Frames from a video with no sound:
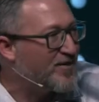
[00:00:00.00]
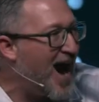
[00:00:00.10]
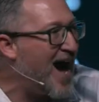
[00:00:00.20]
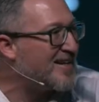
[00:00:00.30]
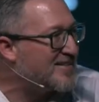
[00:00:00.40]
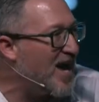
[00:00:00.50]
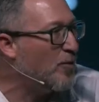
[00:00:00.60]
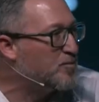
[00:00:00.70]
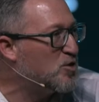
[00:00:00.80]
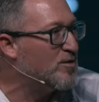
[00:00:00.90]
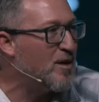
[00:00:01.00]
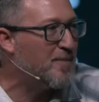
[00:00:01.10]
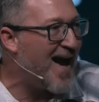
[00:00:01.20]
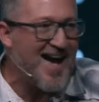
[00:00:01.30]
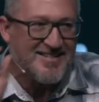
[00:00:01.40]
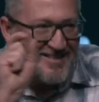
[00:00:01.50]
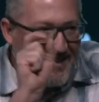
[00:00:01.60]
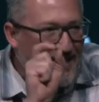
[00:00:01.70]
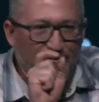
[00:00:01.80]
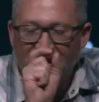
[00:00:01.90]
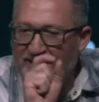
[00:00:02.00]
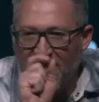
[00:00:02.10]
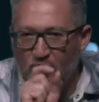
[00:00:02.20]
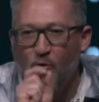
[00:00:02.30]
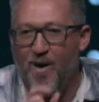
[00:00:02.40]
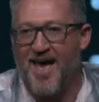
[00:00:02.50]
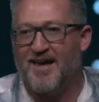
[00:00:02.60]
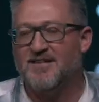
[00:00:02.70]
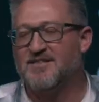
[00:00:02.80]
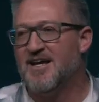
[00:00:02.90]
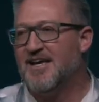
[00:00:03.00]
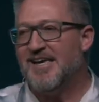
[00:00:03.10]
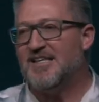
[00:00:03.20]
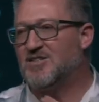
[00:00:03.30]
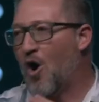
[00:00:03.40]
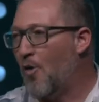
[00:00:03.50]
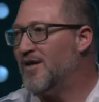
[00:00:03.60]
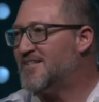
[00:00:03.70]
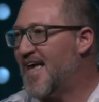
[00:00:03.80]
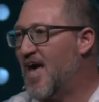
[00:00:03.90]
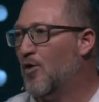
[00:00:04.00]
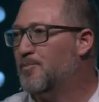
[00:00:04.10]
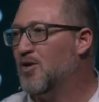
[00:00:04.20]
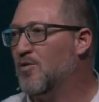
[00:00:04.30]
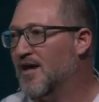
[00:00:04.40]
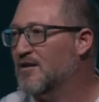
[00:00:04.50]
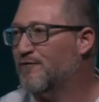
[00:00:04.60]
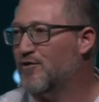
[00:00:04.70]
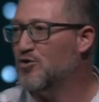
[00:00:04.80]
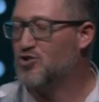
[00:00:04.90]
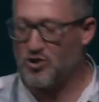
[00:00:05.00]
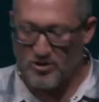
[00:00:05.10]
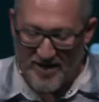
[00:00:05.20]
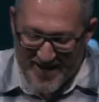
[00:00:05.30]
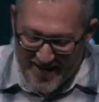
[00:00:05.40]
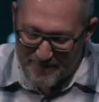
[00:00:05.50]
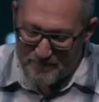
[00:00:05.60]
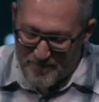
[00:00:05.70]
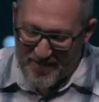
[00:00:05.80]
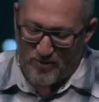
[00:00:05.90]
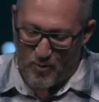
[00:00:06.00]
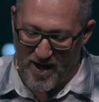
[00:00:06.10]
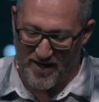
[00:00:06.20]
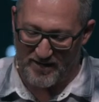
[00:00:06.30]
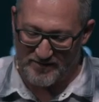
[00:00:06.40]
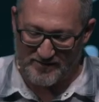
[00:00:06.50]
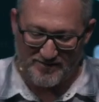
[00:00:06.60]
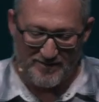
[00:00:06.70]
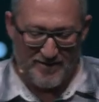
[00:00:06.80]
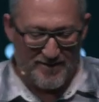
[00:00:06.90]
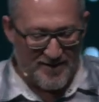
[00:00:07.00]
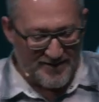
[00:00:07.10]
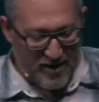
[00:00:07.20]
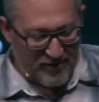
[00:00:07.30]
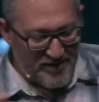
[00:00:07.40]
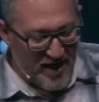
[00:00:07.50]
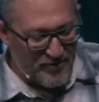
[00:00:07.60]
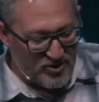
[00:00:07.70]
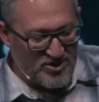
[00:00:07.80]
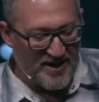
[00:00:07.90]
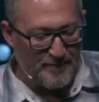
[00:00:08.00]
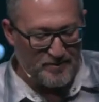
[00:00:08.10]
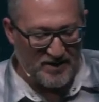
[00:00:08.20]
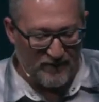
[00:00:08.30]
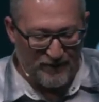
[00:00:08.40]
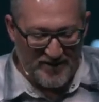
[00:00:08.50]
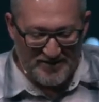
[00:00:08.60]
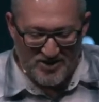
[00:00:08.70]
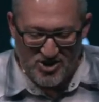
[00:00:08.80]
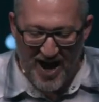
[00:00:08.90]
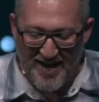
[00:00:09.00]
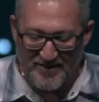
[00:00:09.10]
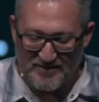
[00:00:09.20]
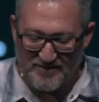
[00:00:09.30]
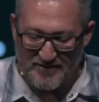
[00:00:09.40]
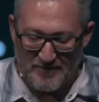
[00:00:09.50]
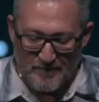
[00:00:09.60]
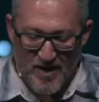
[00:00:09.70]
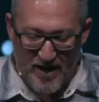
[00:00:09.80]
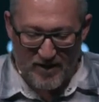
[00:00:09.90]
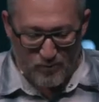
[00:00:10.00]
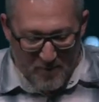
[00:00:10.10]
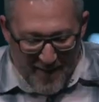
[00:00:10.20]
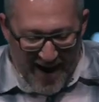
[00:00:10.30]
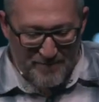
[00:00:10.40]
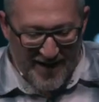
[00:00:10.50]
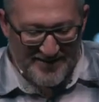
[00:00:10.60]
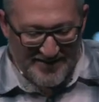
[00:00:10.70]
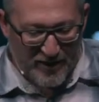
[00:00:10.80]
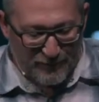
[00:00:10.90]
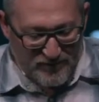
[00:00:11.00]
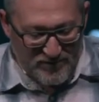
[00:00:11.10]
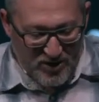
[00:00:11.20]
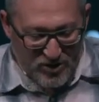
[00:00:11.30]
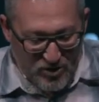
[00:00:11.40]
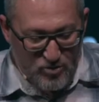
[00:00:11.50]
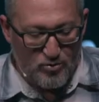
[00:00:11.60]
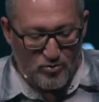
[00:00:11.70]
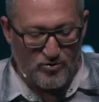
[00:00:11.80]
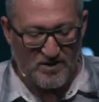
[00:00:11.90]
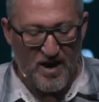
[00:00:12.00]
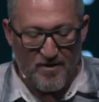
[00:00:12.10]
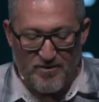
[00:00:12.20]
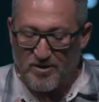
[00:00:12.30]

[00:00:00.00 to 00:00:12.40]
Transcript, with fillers: God has helped you in the past, even in little ways, He's going to help you in the future in big ways. Now, another tip to defeat the giants uh, remind myself to use the